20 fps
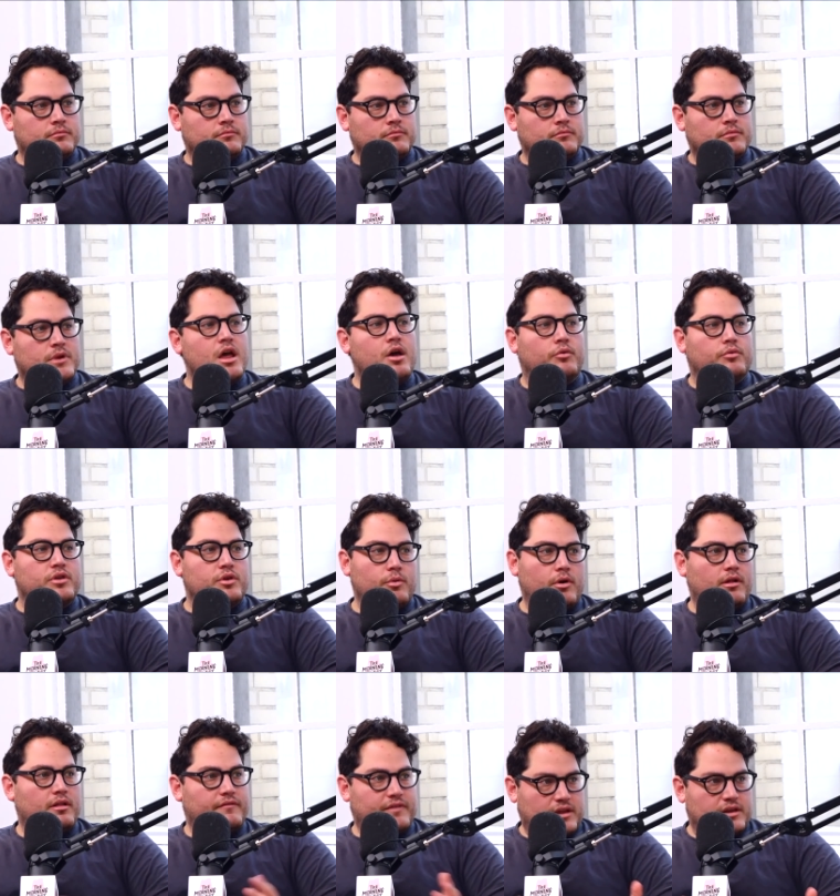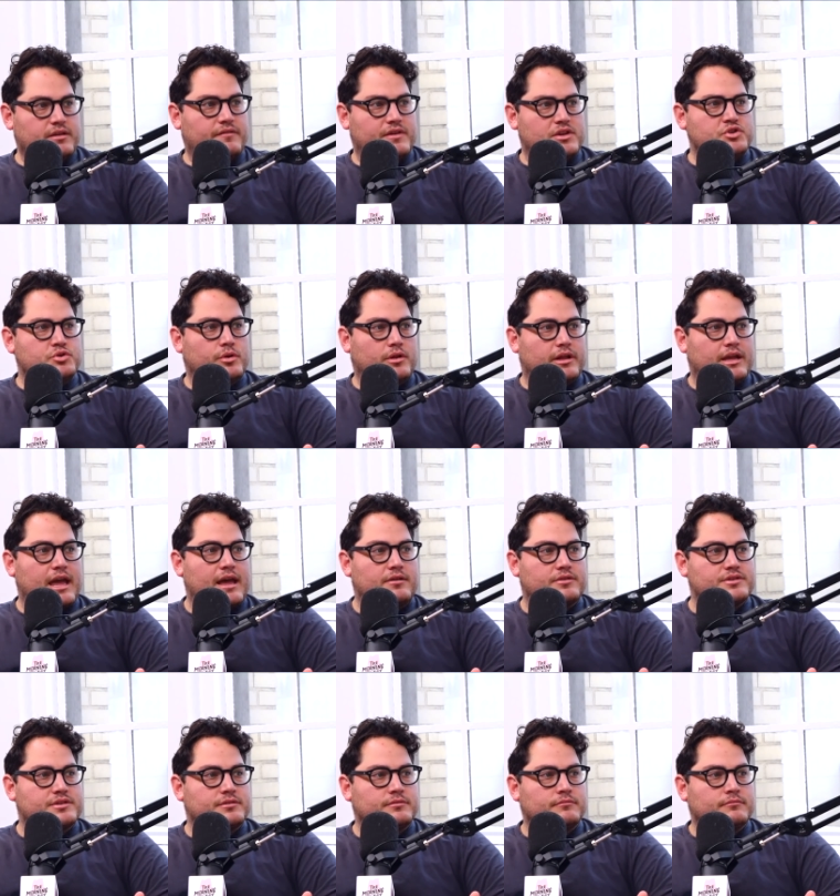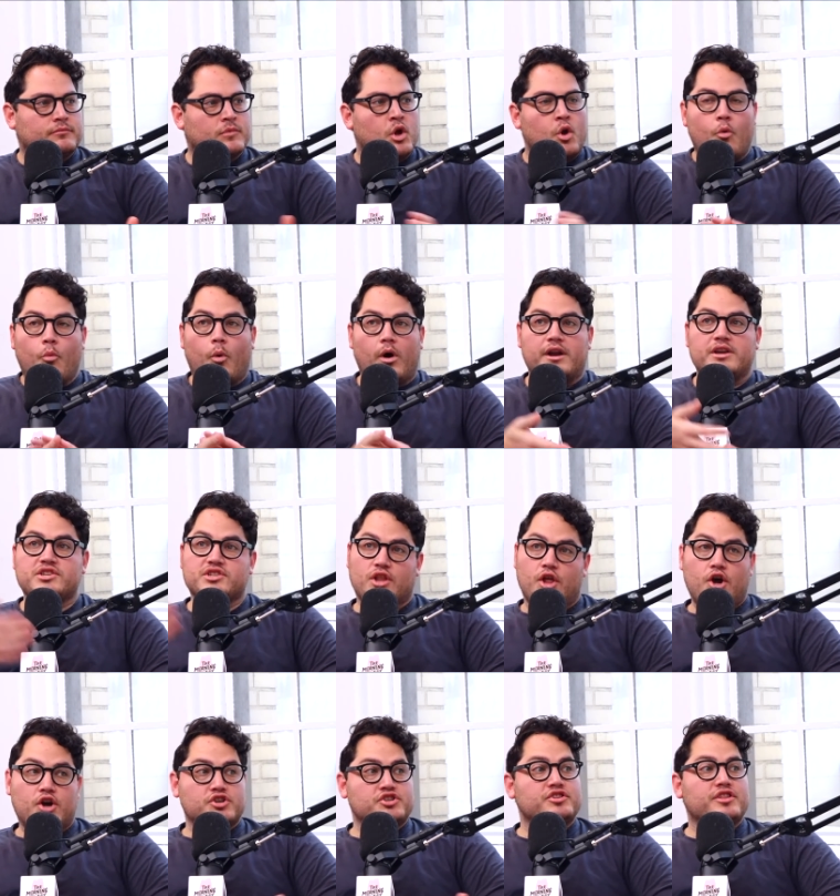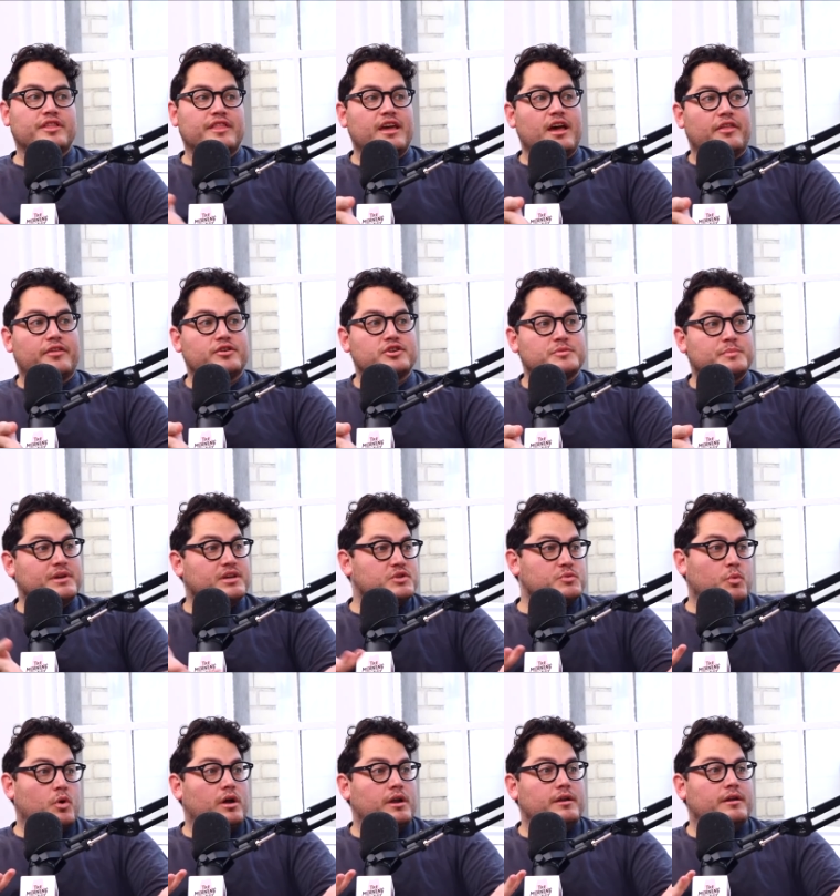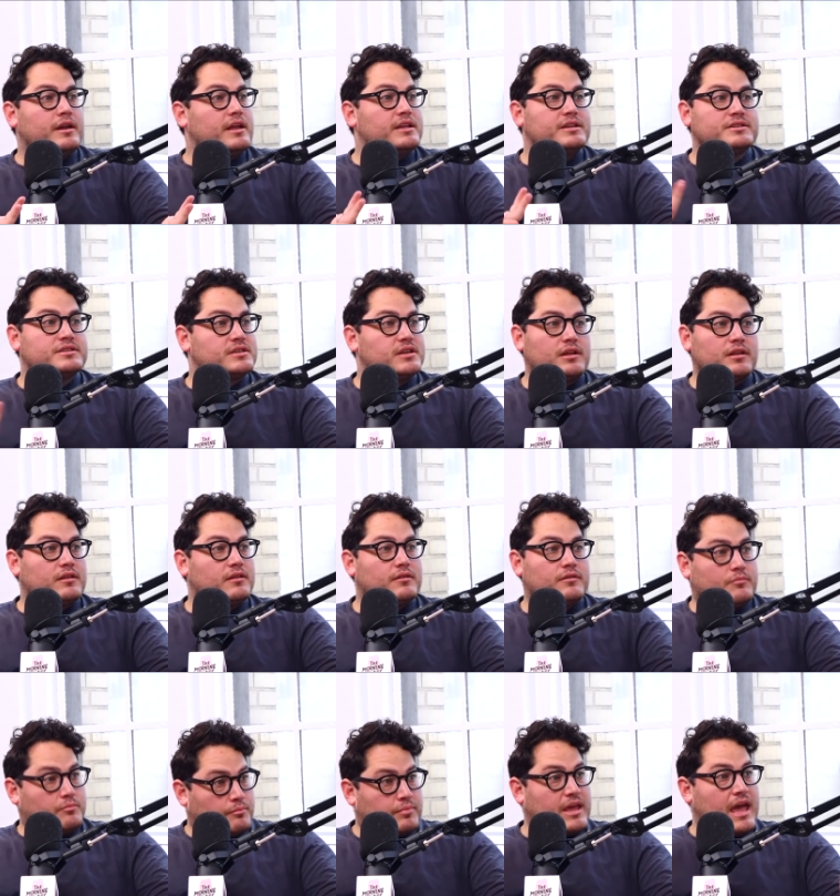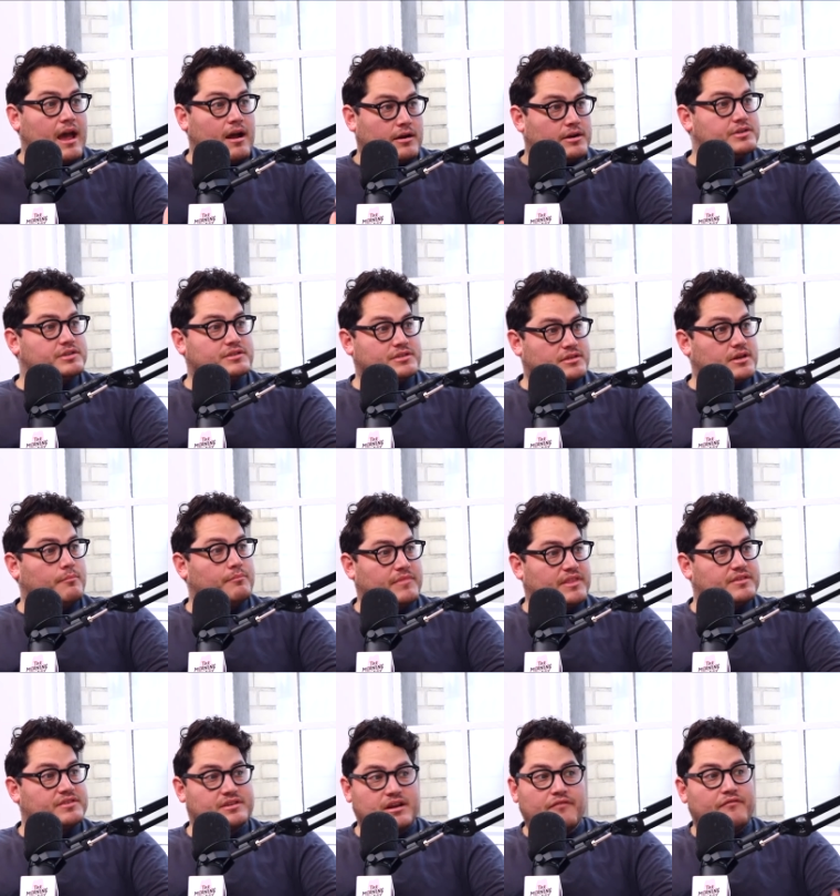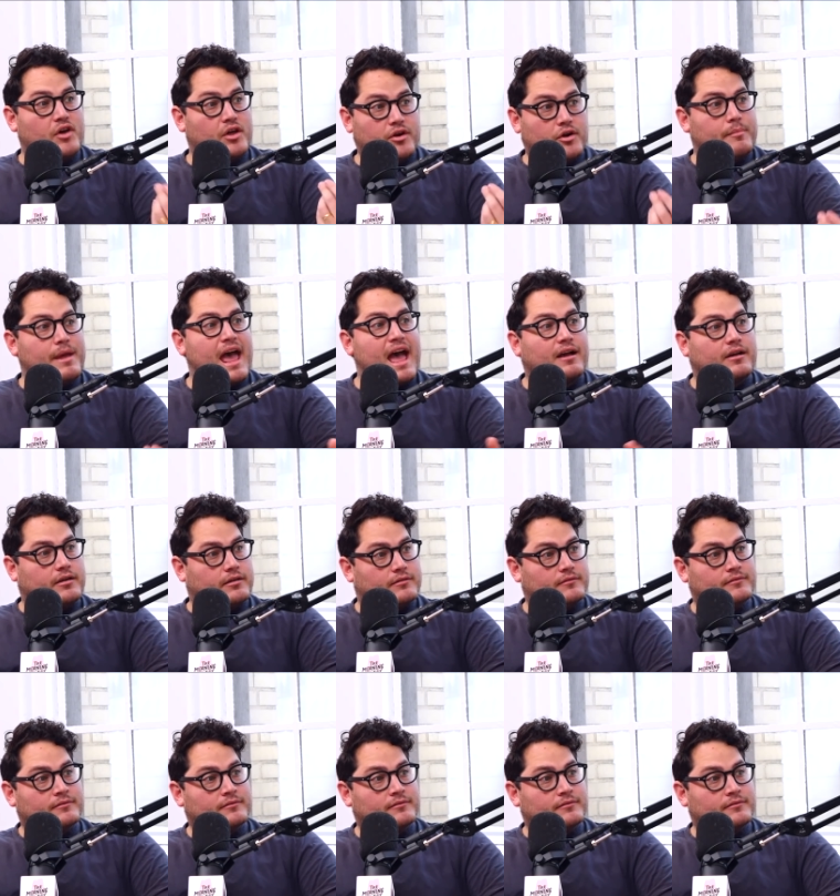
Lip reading: No, you all have individual accounts. One is larger than the others because one is carries some stuff on her back.